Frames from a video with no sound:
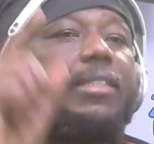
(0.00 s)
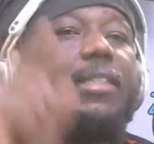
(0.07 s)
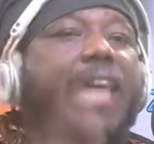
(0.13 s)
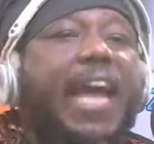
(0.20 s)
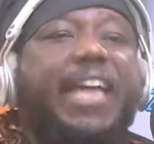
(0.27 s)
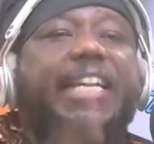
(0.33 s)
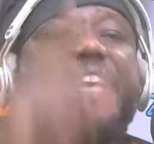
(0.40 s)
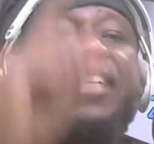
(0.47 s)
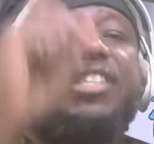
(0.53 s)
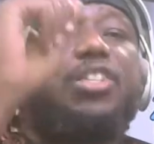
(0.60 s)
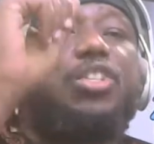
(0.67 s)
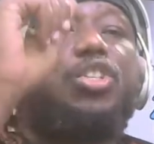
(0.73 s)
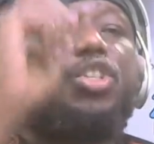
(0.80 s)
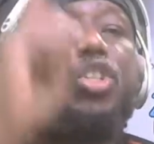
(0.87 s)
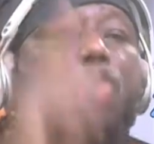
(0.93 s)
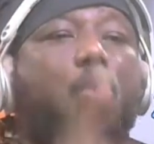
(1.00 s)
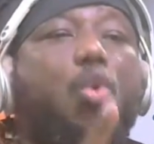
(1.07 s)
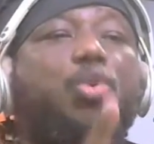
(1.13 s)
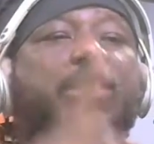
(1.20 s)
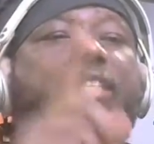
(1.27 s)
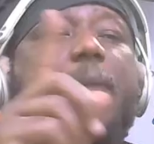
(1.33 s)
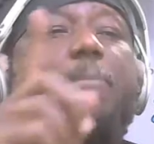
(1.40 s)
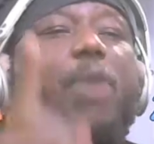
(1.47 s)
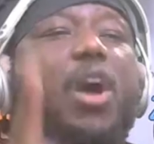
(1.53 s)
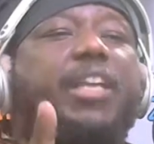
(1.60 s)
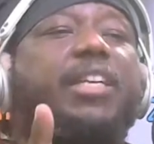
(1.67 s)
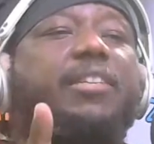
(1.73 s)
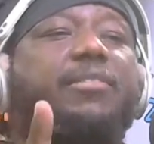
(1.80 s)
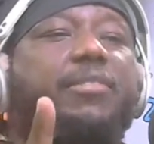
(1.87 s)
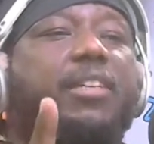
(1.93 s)
then used the
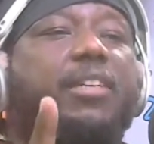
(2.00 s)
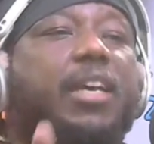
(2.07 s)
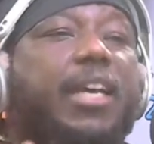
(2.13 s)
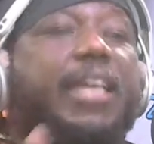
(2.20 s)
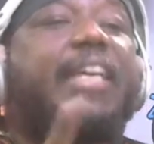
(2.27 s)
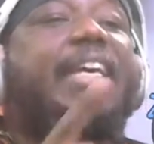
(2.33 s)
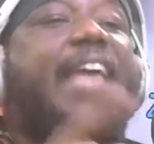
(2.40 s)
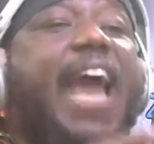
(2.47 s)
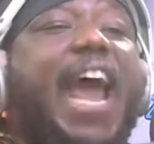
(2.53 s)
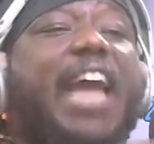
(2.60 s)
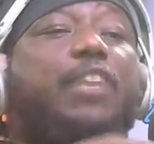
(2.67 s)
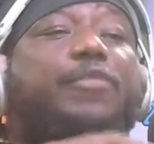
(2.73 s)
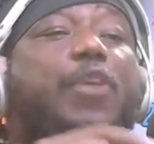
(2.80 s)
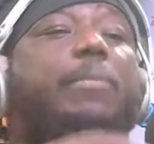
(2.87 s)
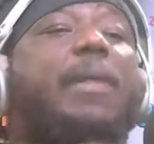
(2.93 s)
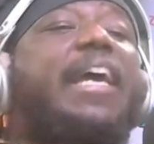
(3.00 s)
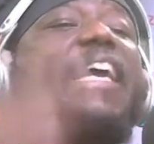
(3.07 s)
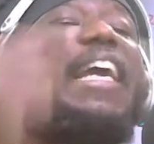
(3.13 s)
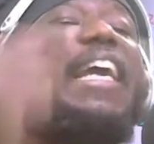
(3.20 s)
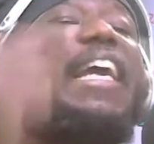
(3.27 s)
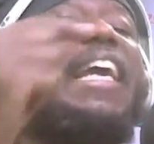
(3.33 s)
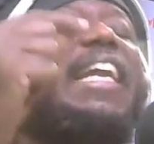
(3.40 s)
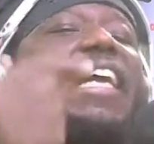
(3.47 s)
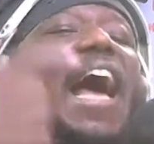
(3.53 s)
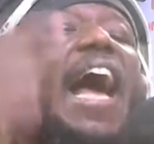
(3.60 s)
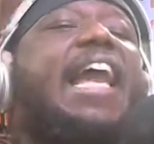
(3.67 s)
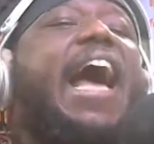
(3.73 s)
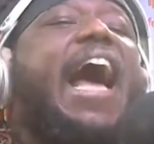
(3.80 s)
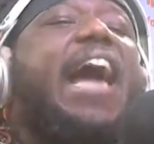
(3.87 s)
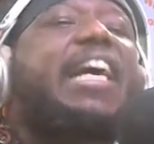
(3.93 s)
money he gained from the
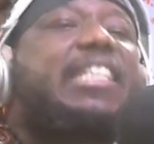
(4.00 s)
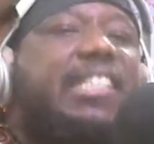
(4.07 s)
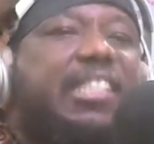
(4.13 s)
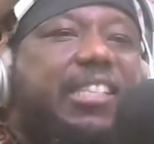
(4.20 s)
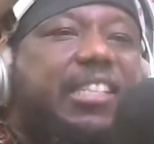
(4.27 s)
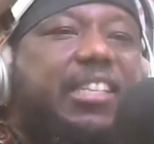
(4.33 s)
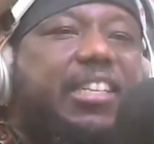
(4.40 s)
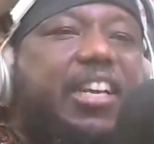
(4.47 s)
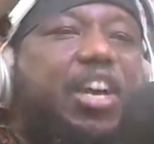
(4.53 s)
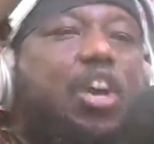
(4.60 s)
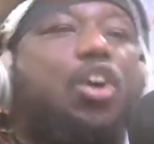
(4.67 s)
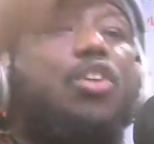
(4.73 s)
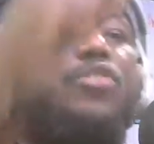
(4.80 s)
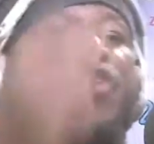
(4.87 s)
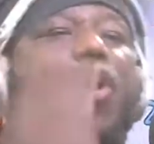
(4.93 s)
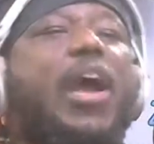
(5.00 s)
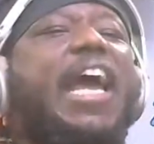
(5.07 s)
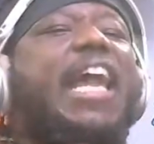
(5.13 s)
illegal act for